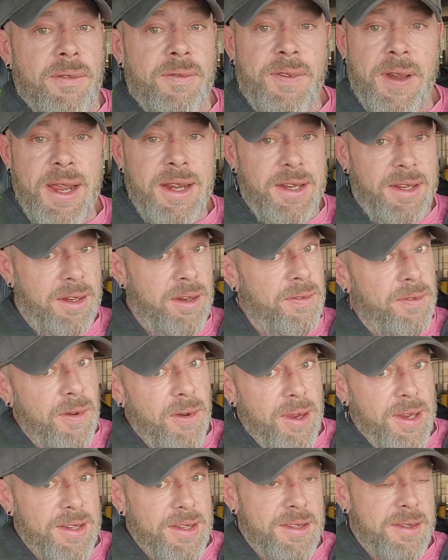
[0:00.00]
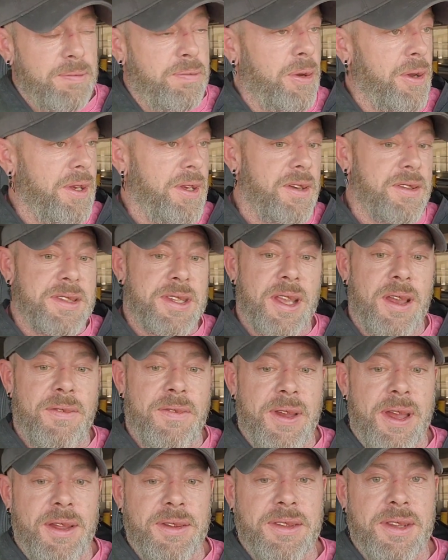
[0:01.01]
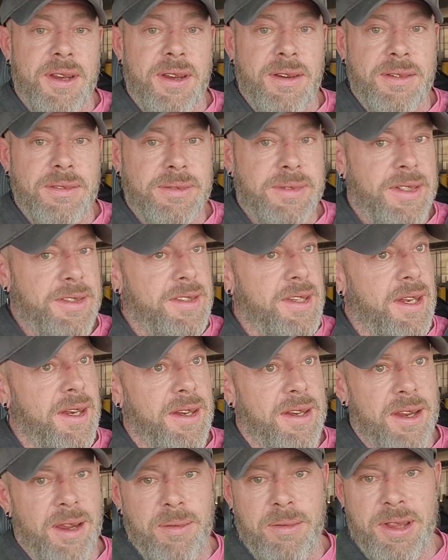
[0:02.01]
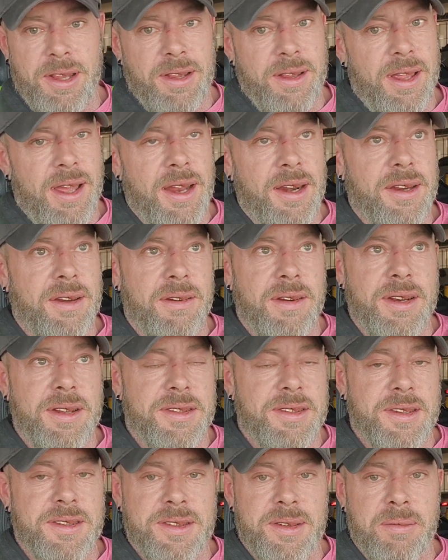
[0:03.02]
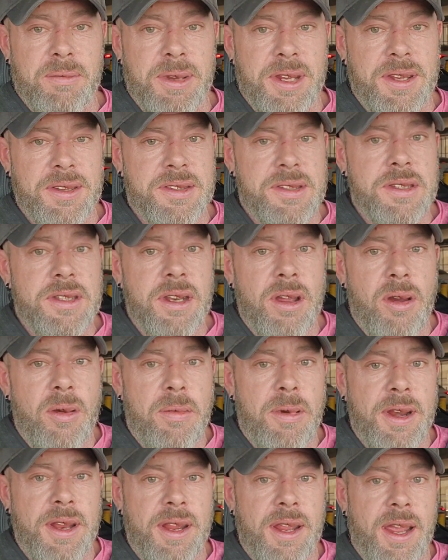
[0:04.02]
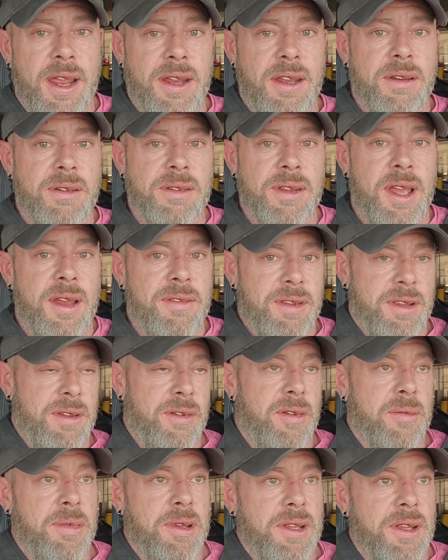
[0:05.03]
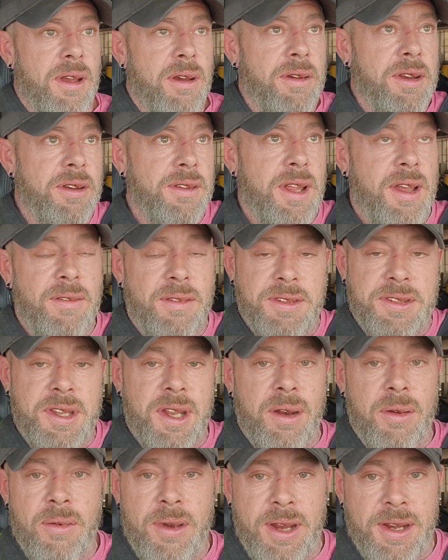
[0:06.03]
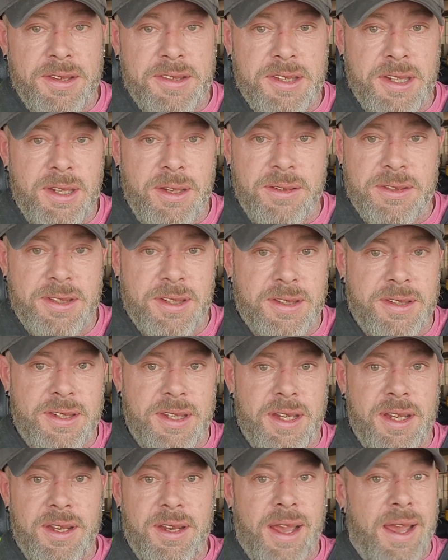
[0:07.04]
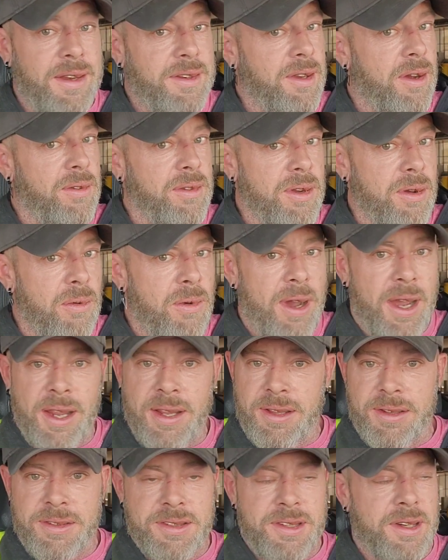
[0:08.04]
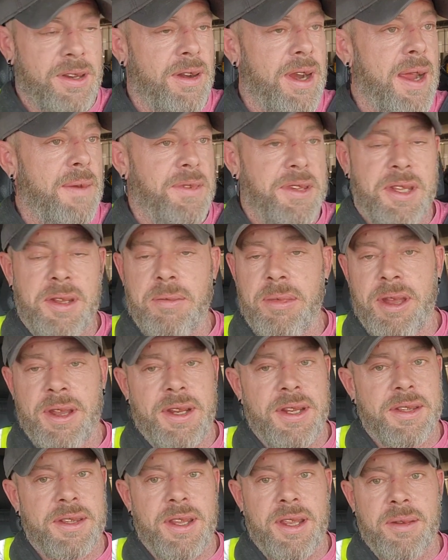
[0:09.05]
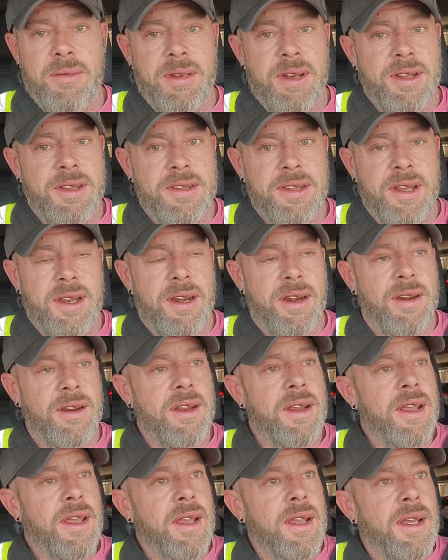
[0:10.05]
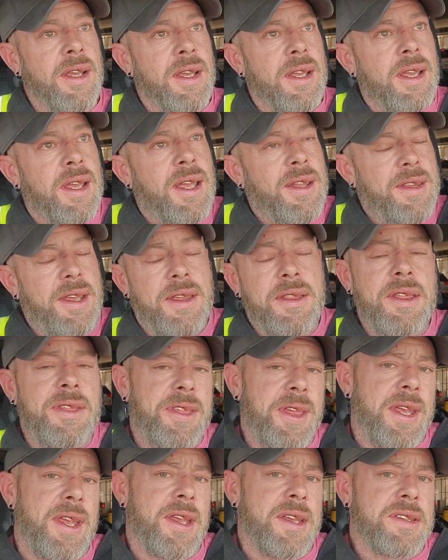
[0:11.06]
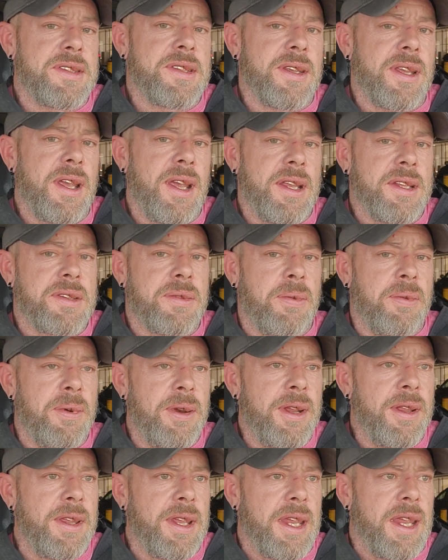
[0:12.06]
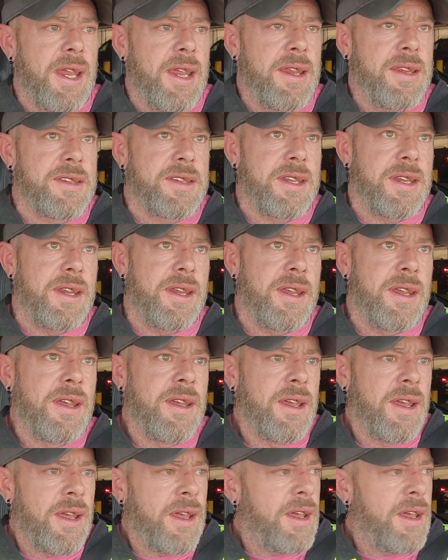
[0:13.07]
finding your voice, putting yourself out there, it's going to come with a lot of criticism. Nobody at your level or below your level is going to want to see you succeed. I don't know why there's a crabs in the bucket thing, but it's there. The other thing is, it's really easy